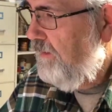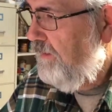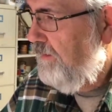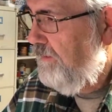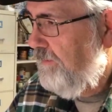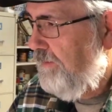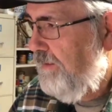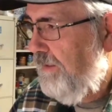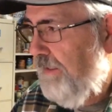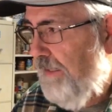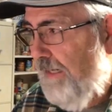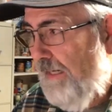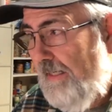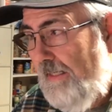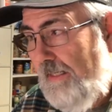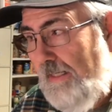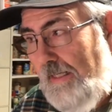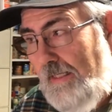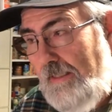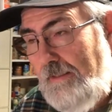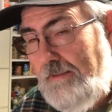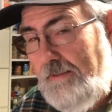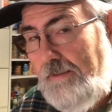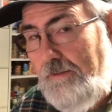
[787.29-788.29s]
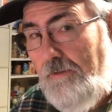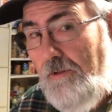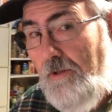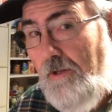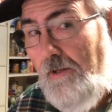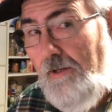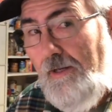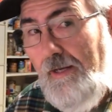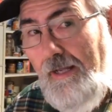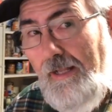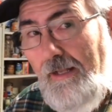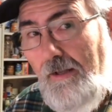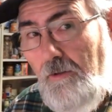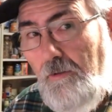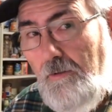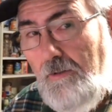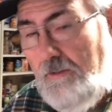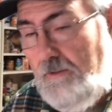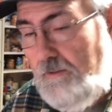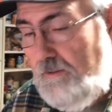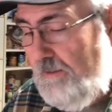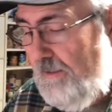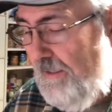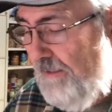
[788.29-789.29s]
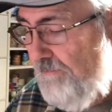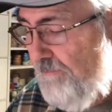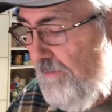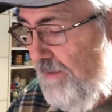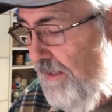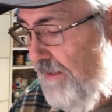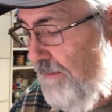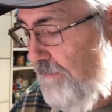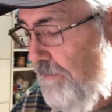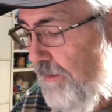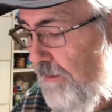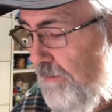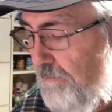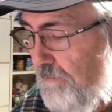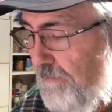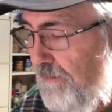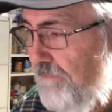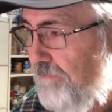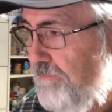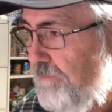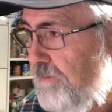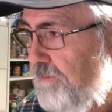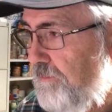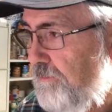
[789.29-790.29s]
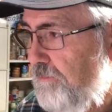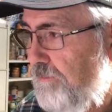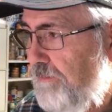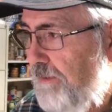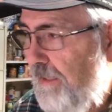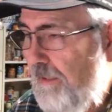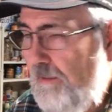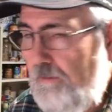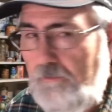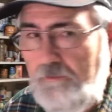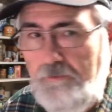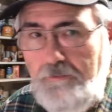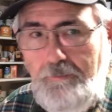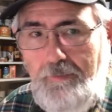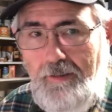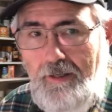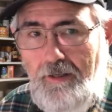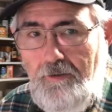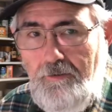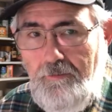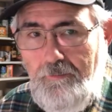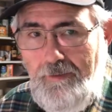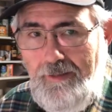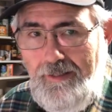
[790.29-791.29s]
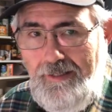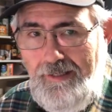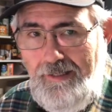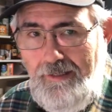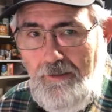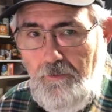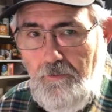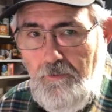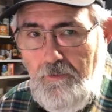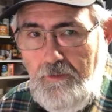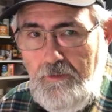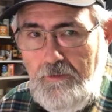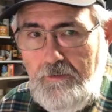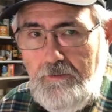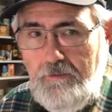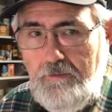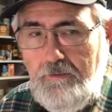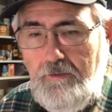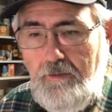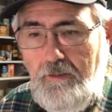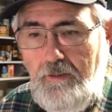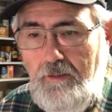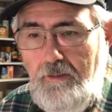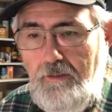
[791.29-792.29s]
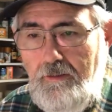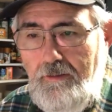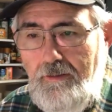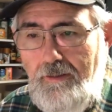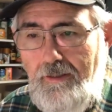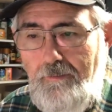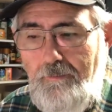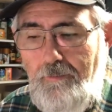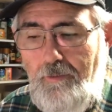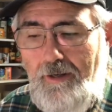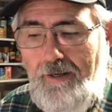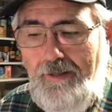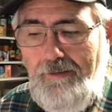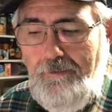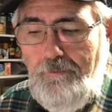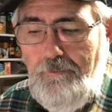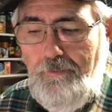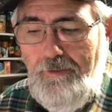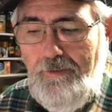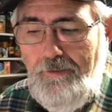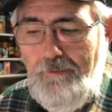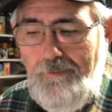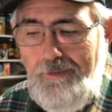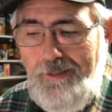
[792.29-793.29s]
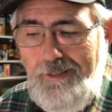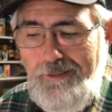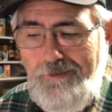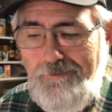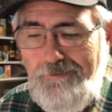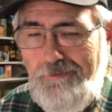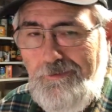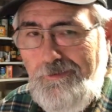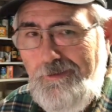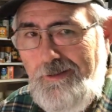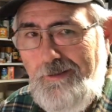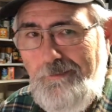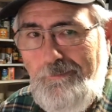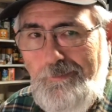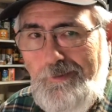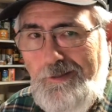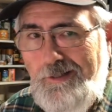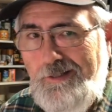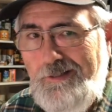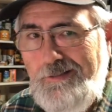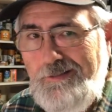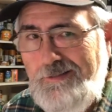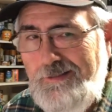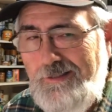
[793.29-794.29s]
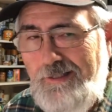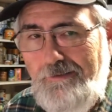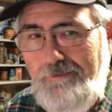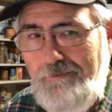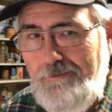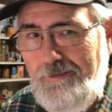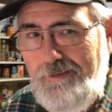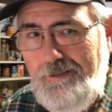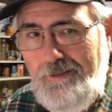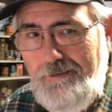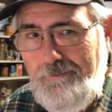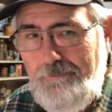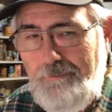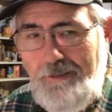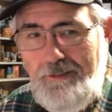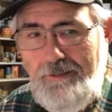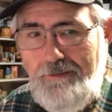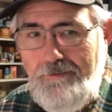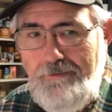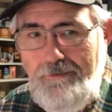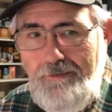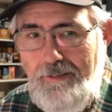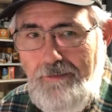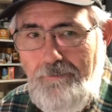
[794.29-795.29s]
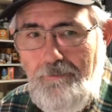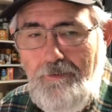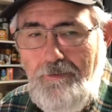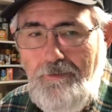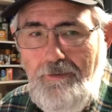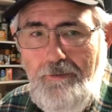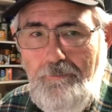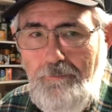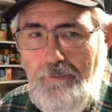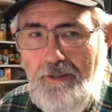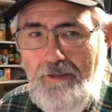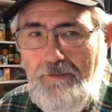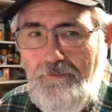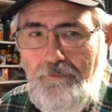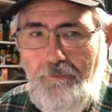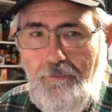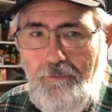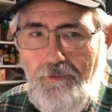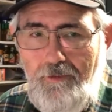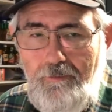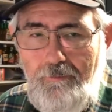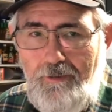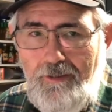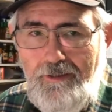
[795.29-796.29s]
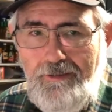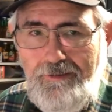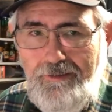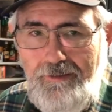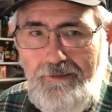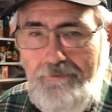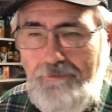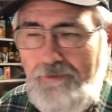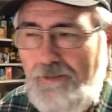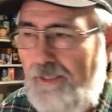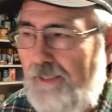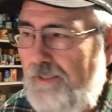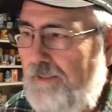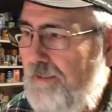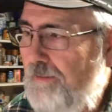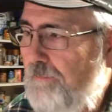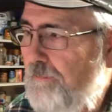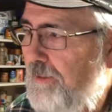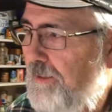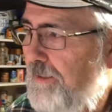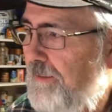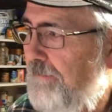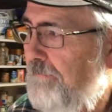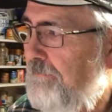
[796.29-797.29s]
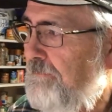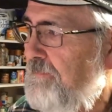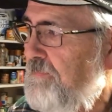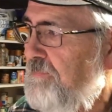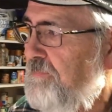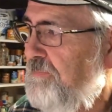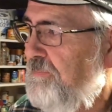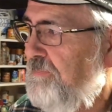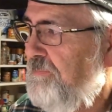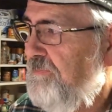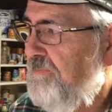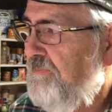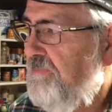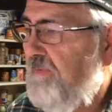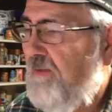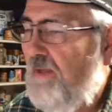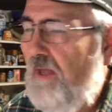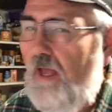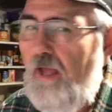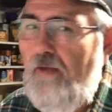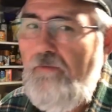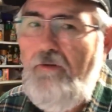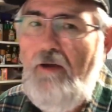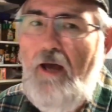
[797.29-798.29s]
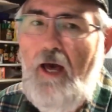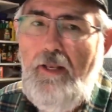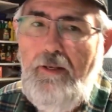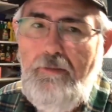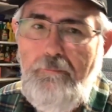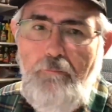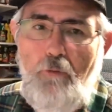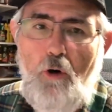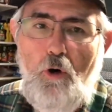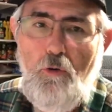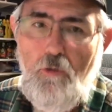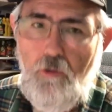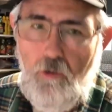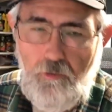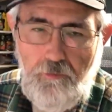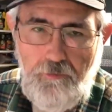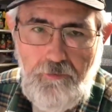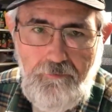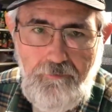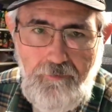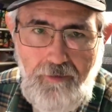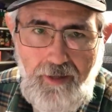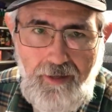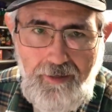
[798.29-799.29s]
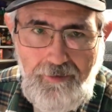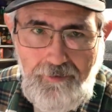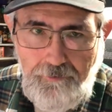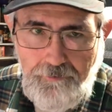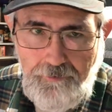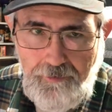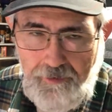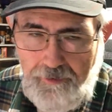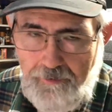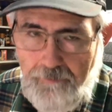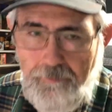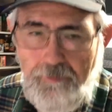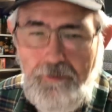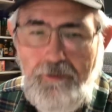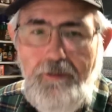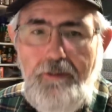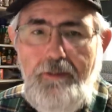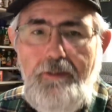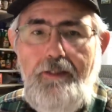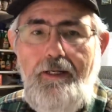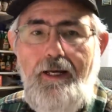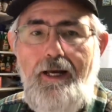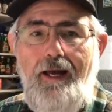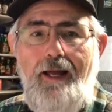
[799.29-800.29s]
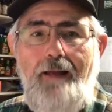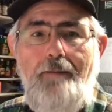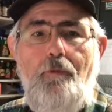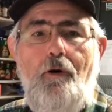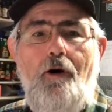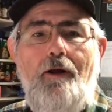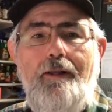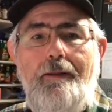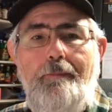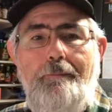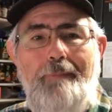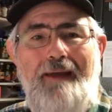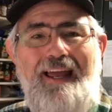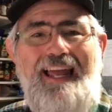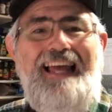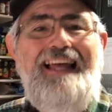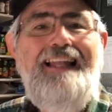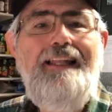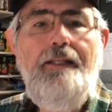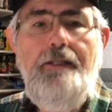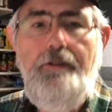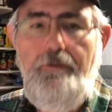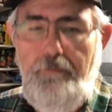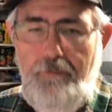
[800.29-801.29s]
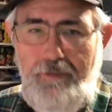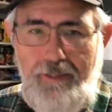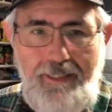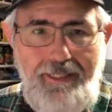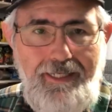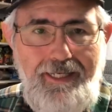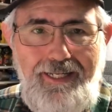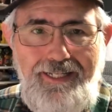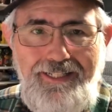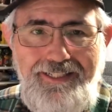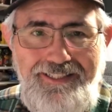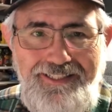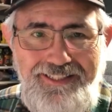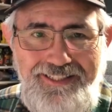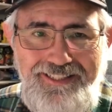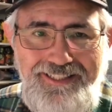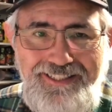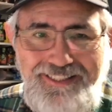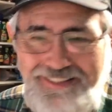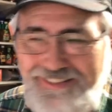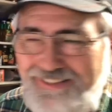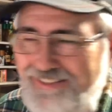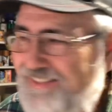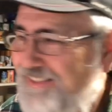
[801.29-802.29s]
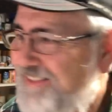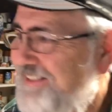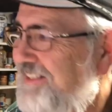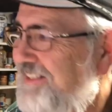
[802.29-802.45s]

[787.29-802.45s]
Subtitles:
And again, I casted all alloys, and I've got about roughly $2 a pound of my alloys. I buy the wheel weights for like $1.70 or anywhere between $1.40, $1.70 on eBay. I've got a boatload of linotype. I bought a pallet when I got into this.